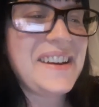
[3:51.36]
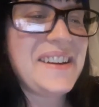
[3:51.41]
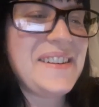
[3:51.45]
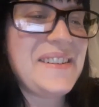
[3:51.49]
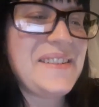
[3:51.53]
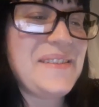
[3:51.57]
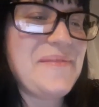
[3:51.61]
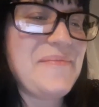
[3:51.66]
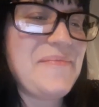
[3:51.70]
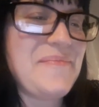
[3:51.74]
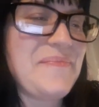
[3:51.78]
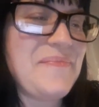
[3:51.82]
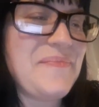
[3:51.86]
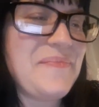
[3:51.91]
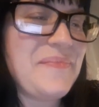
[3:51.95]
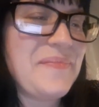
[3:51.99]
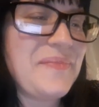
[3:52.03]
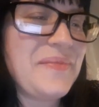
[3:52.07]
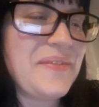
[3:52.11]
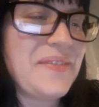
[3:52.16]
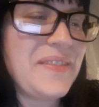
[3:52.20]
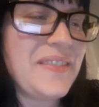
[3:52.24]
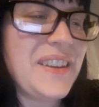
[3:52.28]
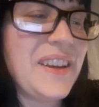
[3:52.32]
um
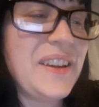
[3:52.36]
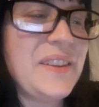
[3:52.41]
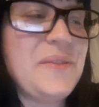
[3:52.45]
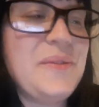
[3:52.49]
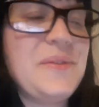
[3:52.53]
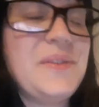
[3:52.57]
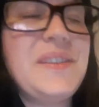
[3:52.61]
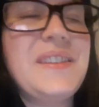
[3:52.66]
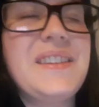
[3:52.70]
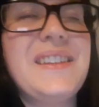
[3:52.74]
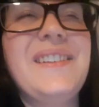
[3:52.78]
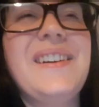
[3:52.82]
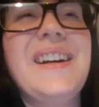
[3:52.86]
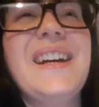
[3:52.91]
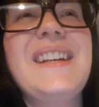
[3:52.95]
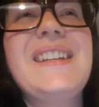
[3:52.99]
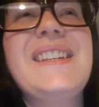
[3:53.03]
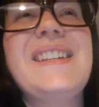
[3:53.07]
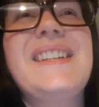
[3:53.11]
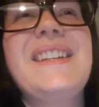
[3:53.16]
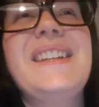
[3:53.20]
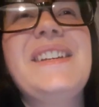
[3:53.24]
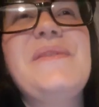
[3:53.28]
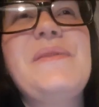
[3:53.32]
and also,
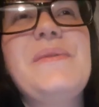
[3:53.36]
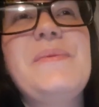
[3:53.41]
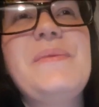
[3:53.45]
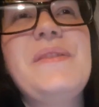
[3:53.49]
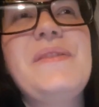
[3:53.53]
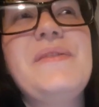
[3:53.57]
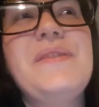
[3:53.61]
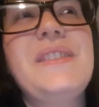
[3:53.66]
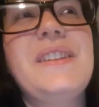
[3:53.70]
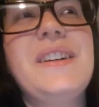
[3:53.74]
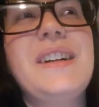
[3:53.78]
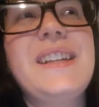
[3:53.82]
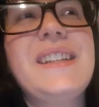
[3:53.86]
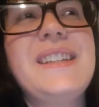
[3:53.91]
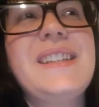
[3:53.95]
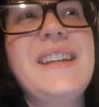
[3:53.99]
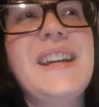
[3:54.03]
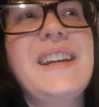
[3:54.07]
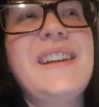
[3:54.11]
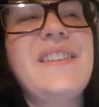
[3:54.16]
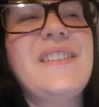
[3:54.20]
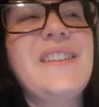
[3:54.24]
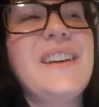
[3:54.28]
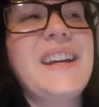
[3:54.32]
actually, when we've like
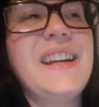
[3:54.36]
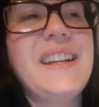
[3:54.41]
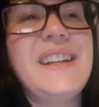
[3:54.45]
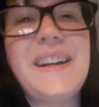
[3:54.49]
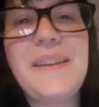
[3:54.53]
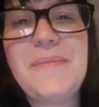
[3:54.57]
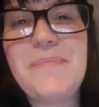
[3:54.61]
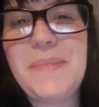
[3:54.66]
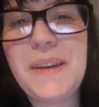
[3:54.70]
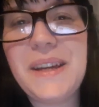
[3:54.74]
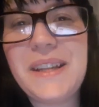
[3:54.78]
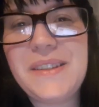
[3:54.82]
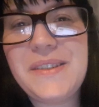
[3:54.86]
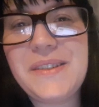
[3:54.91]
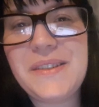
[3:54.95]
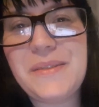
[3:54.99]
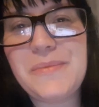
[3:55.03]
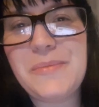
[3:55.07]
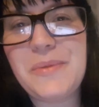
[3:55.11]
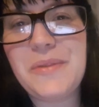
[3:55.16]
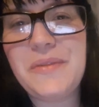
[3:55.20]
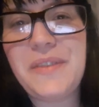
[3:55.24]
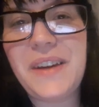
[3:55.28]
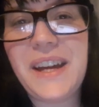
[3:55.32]
decorated our
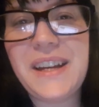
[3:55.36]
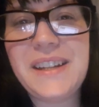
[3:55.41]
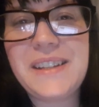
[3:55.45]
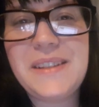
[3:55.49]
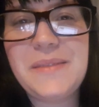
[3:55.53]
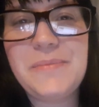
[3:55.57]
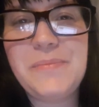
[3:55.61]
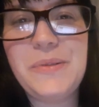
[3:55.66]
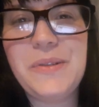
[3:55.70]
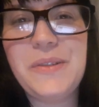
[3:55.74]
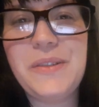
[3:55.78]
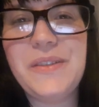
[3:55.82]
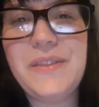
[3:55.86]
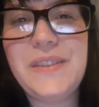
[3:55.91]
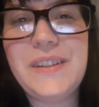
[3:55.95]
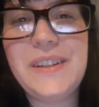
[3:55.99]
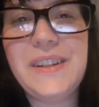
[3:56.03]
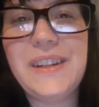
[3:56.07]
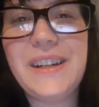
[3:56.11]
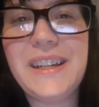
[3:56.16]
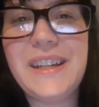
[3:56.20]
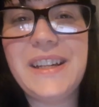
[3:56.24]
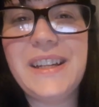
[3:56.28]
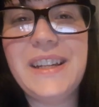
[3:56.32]
bedroom, we've had to put her in
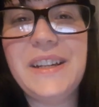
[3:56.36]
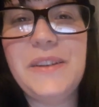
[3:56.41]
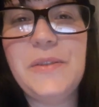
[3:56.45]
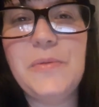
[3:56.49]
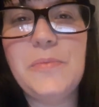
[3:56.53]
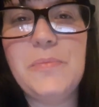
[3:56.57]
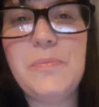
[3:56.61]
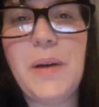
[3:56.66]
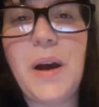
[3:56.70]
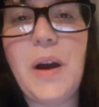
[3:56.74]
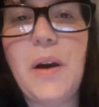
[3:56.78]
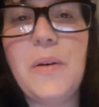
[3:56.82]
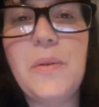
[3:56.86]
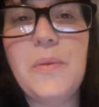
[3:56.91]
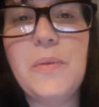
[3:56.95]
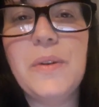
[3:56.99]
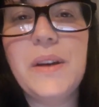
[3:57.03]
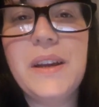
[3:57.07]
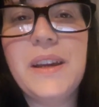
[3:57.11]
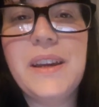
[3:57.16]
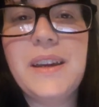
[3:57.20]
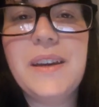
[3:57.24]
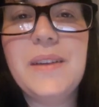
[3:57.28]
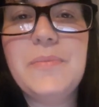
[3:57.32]
like a little bowl
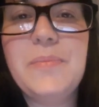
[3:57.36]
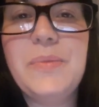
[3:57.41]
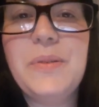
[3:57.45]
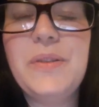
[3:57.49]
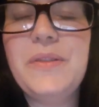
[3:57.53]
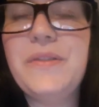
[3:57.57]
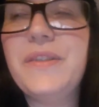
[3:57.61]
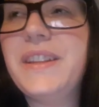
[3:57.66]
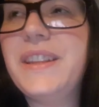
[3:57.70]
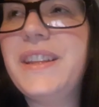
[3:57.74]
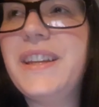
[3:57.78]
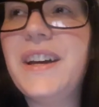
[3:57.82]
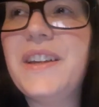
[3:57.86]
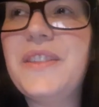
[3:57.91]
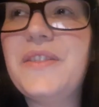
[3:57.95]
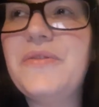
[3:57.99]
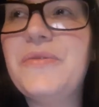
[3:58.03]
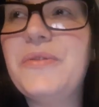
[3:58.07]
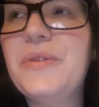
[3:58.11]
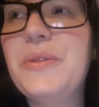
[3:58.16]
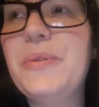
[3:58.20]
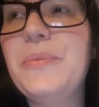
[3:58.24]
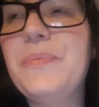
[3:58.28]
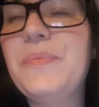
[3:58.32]
and put her in the other
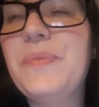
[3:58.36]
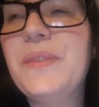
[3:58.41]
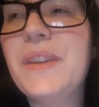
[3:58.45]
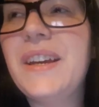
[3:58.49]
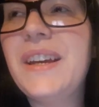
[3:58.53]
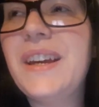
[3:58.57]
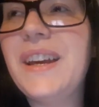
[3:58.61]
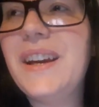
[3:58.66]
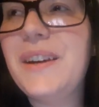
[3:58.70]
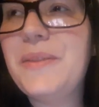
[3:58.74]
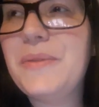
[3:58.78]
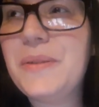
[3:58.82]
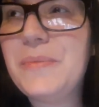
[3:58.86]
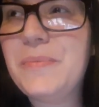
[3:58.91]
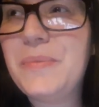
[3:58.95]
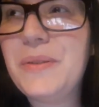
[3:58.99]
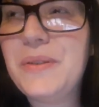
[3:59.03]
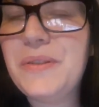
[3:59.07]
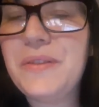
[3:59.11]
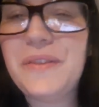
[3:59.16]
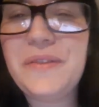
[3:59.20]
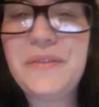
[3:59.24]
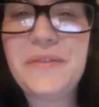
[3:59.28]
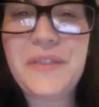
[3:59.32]
room. And we
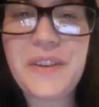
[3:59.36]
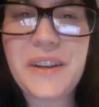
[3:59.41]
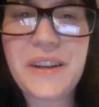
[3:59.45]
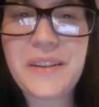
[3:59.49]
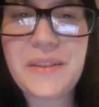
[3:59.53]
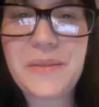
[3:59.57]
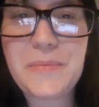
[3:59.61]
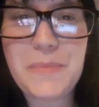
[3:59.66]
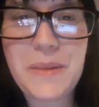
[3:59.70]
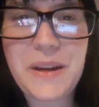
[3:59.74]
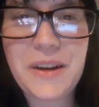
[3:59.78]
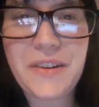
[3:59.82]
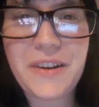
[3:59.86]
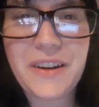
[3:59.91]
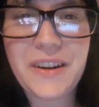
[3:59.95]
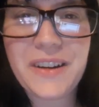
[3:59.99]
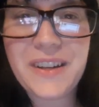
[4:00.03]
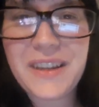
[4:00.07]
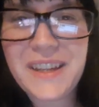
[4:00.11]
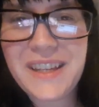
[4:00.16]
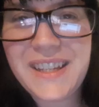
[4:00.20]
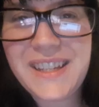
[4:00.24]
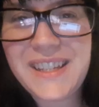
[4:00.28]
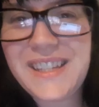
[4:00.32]
put her in front of the mirror,
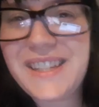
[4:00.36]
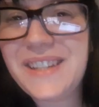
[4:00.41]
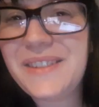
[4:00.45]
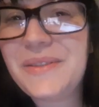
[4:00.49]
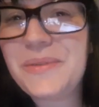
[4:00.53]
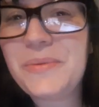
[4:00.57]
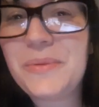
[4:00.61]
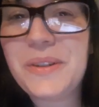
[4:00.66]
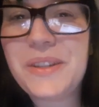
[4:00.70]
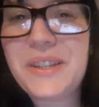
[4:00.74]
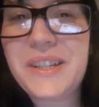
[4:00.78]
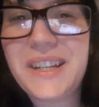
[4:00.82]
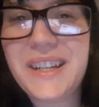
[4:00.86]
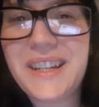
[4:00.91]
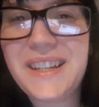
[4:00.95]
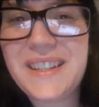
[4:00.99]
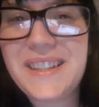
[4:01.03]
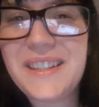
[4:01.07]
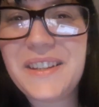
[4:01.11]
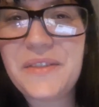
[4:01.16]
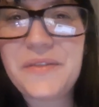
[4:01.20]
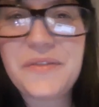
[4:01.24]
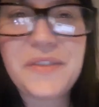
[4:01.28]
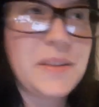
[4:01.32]
and she was watching
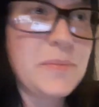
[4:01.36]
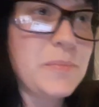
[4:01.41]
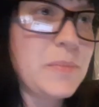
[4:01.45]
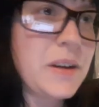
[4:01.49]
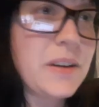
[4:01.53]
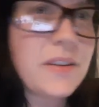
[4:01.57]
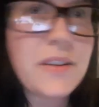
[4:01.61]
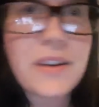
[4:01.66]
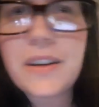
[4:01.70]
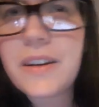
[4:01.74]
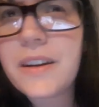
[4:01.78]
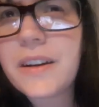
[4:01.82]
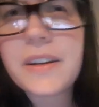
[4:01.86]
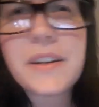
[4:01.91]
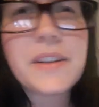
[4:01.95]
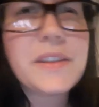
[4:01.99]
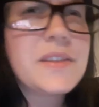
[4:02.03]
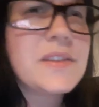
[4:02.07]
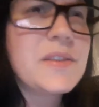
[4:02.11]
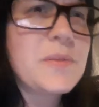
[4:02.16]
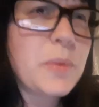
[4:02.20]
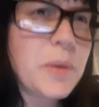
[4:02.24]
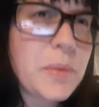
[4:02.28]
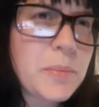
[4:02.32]
herself in the mirror, kind of
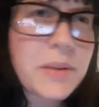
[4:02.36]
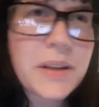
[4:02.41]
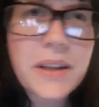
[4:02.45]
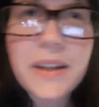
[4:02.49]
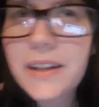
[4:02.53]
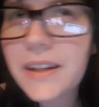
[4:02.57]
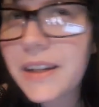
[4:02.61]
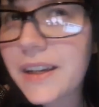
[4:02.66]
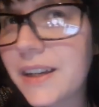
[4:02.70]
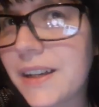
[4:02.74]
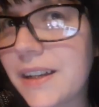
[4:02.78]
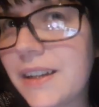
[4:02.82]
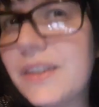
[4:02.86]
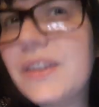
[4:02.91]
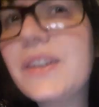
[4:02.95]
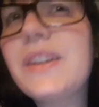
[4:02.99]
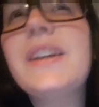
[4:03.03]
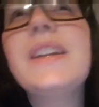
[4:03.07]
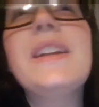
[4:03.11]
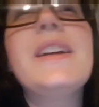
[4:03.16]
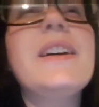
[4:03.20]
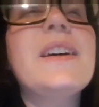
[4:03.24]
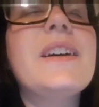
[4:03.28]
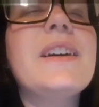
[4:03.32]
swimming at it,
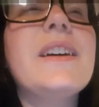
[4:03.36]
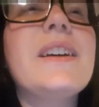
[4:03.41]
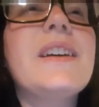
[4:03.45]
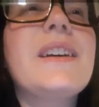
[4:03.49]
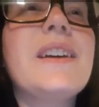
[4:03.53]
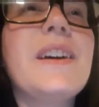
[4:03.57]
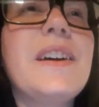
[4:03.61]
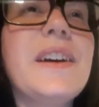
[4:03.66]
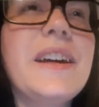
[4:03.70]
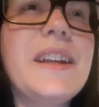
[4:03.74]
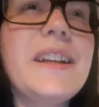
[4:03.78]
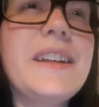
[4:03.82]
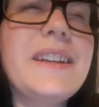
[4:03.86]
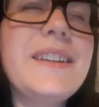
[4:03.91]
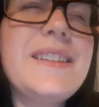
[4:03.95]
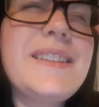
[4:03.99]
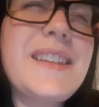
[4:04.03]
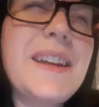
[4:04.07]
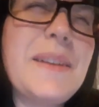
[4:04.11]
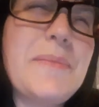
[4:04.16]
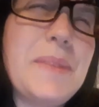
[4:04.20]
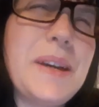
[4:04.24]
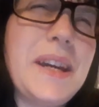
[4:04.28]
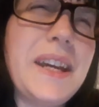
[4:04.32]
looking at it, going, "Is
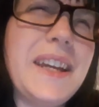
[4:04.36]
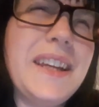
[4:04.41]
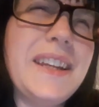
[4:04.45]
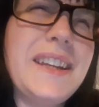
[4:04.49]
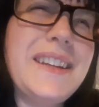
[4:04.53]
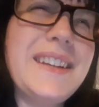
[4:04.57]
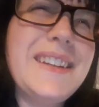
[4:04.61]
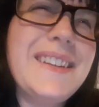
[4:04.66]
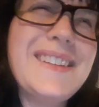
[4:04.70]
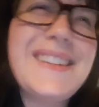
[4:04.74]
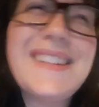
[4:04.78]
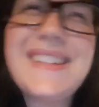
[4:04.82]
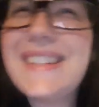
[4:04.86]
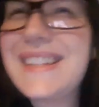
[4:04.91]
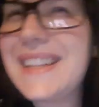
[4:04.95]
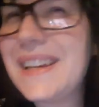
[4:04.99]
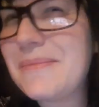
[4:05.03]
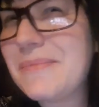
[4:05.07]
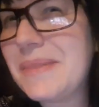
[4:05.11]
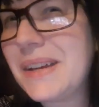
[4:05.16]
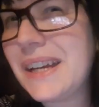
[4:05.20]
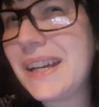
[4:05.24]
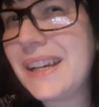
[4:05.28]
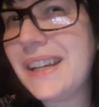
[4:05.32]
that me? Is
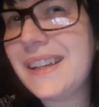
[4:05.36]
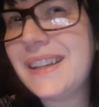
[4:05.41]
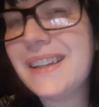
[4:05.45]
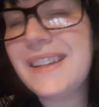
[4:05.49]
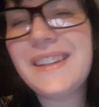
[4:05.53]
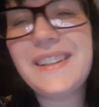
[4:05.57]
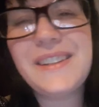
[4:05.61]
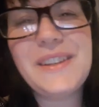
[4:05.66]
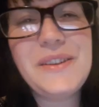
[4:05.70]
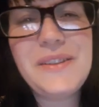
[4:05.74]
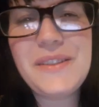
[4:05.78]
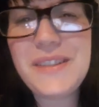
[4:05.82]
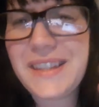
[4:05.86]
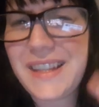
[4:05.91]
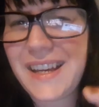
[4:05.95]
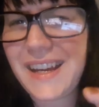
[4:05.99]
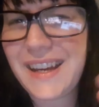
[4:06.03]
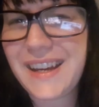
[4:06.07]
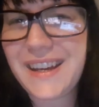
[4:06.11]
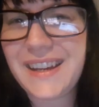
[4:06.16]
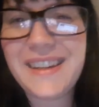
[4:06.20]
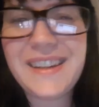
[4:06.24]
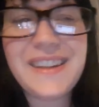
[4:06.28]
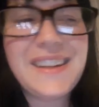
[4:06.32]
that me? Who's
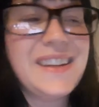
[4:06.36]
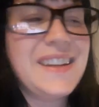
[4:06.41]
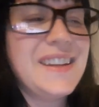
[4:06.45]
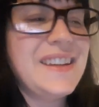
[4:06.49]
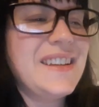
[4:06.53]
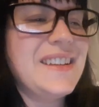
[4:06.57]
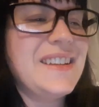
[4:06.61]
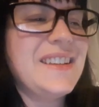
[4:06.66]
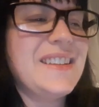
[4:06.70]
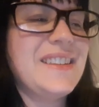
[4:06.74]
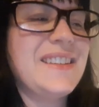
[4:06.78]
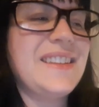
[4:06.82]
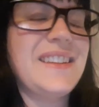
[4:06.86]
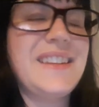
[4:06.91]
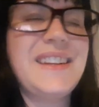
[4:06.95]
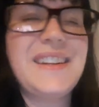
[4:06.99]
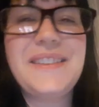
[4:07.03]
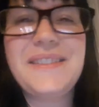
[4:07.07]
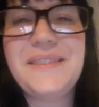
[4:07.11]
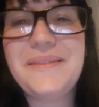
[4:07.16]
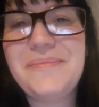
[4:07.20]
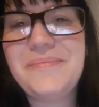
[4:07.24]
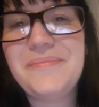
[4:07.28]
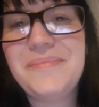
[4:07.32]
that?" So
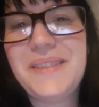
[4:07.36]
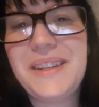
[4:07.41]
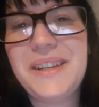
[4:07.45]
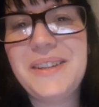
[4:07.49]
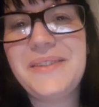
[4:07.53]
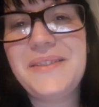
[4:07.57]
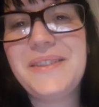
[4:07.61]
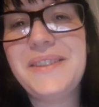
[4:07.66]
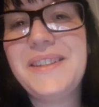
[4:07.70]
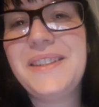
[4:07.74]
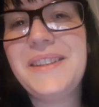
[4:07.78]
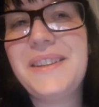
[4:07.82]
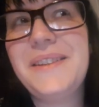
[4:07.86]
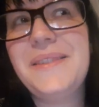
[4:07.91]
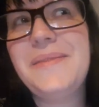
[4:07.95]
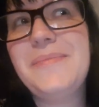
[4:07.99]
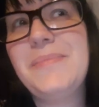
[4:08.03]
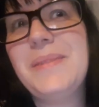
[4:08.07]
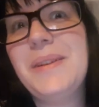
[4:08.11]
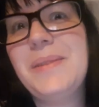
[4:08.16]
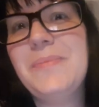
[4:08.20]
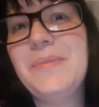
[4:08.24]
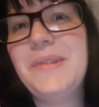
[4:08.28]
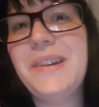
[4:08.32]
that that was a
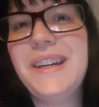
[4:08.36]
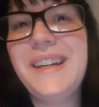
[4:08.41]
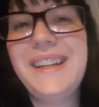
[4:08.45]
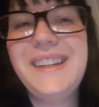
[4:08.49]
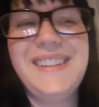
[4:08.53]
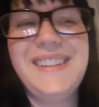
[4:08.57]
good memory.